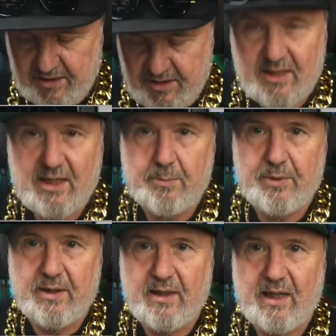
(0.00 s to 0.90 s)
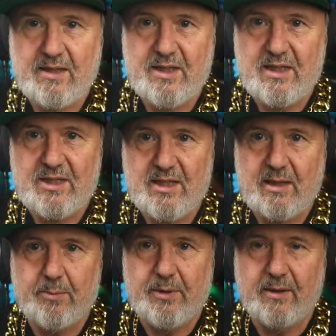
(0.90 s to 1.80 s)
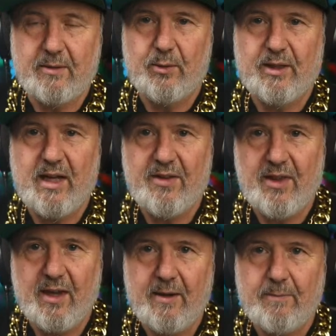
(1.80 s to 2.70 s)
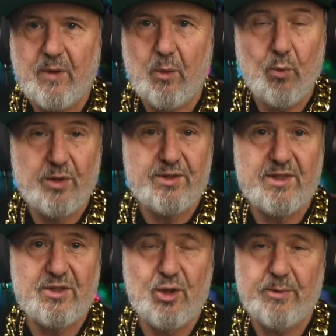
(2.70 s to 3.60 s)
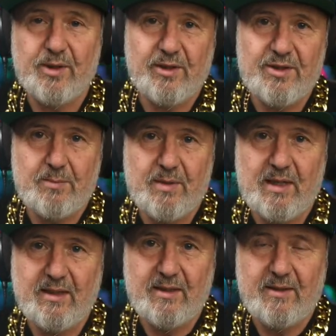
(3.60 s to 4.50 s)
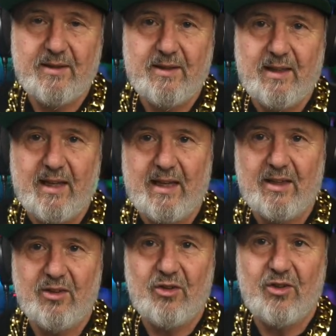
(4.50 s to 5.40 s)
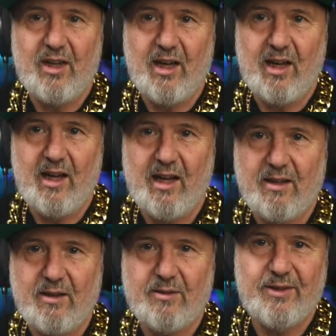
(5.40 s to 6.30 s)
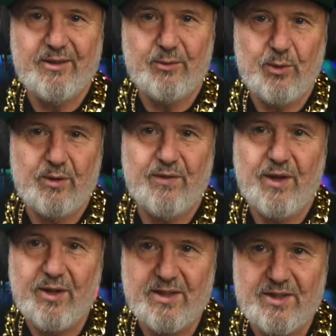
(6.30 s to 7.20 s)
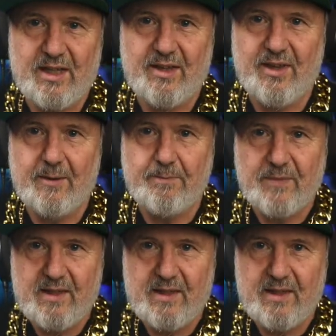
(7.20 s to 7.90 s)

AC coupling and DC coupling. What are they, and what's the terminology mean, and what variants are there?